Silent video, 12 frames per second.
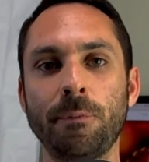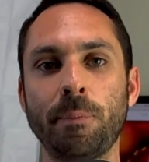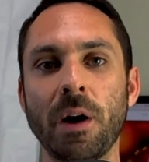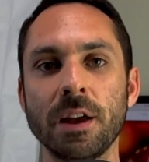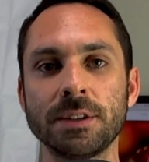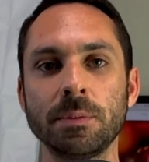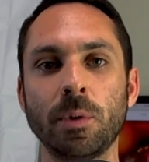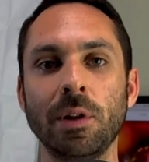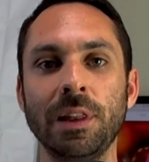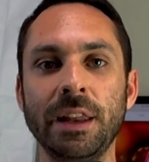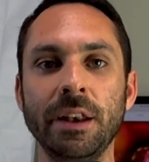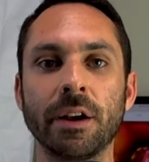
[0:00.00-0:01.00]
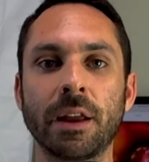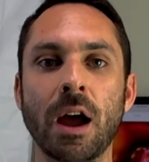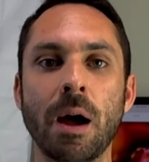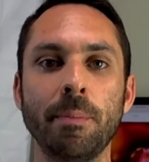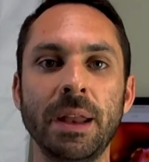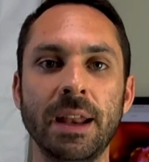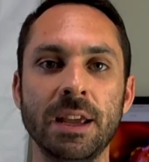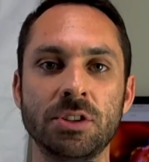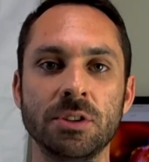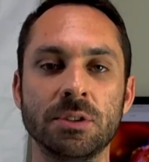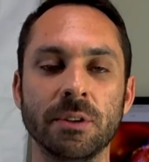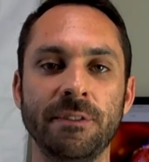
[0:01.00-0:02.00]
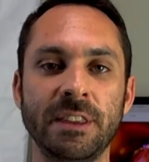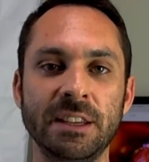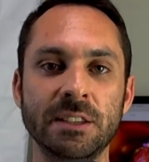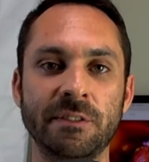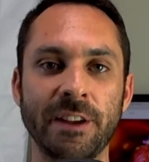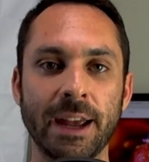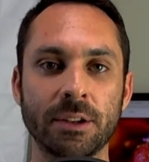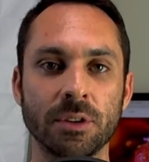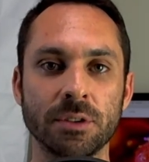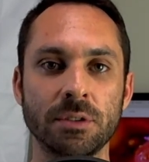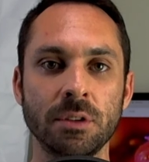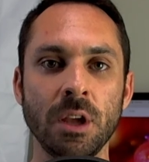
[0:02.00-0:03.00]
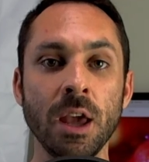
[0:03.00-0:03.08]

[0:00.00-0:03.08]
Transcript: possible linear combinations of these vectors.